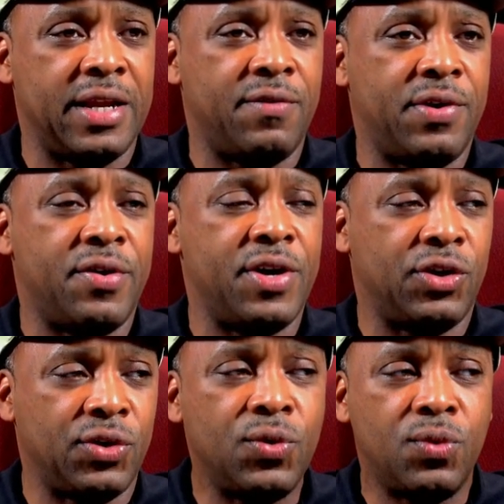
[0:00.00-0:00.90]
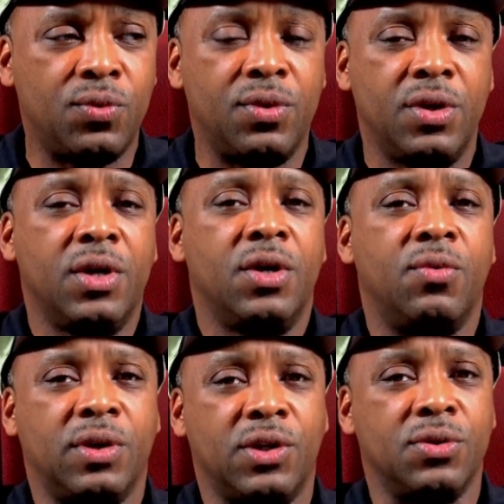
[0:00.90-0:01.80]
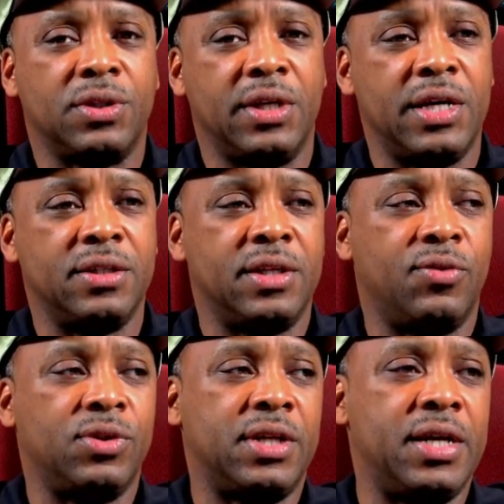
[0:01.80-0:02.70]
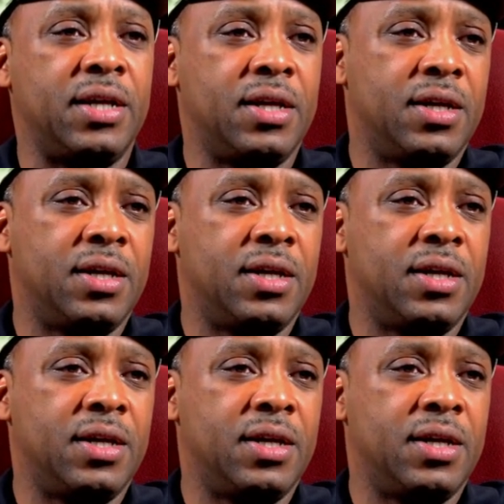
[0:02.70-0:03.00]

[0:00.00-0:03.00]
They're very in tune with those things. Then once they